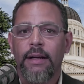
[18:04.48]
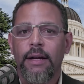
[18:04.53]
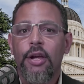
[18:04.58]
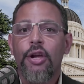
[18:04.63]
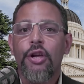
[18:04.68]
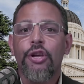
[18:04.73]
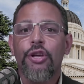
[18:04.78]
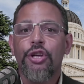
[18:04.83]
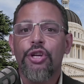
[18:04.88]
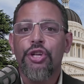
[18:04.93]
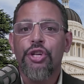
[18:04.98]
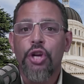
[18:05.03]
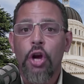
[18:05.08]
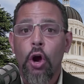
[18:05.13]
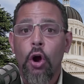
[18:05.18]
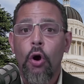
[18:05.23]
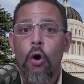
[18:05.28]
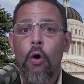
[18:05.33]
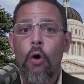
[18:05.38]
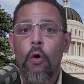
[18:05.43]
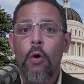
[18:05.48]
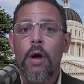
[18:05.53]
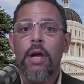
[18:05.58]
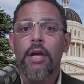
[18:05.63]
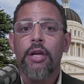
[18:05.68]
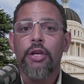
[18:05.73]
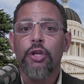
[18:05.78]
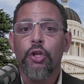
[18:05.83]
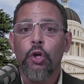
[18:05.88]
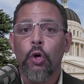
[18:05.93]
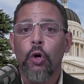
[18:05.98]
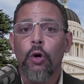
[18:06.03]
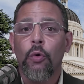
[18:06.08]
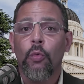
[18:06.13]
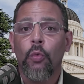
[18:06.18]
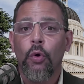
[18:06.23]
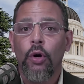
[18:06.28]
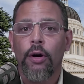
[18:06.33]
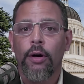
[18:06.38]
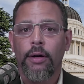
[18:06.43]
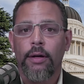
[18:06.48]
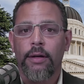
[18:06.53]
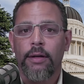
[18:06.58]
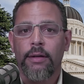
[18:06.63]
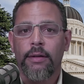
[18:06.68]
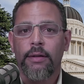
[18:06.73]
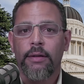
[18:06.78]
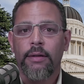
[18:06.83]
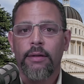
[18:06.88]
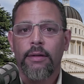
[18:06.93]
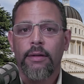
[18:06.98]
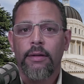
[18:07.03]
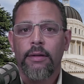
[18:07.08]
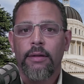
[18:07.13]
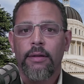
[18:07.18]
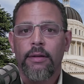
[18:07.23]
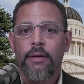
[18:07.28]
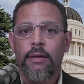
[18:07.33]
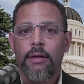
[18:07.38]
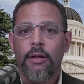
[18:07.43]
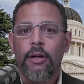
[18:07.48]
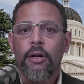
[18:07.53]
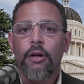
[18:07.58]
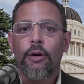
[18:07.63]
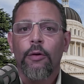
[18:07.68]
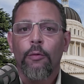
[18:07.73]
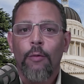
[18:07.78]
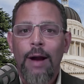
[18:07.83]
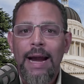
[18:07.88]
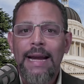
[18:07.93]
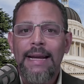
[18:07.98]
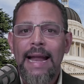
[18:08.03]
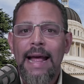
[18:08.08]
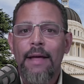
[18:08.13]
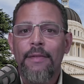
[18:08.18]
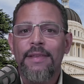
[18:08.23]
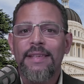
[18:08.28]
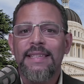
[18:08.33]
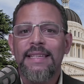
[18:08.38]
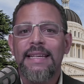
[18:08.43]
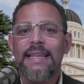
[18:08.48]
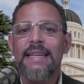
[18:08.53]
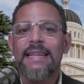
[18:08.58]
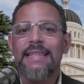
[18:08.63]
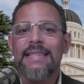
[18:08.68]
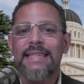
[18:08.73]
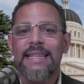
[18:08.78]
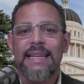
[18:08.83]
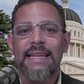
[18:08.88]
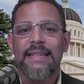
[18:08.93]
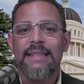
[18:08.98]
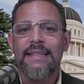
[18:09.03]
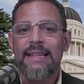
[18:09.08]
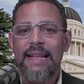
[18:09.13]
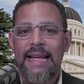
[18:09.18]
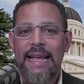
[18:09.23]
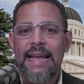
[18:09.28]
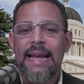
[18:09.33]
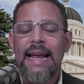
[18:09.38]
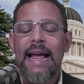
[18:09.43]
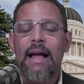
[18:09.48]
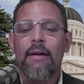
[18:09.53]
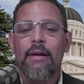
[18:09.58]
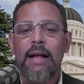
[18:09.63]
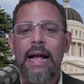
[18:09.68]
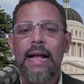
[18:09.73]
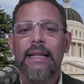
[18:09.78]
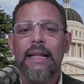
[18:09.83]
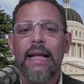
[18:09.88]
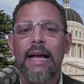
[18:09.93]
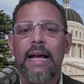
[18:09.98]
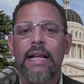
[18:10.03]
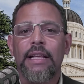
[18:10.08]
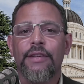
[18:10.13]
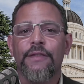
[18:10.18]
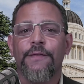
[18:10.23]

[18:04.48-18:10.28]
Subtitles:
show your work. Right now, the CDC is laid out guidelines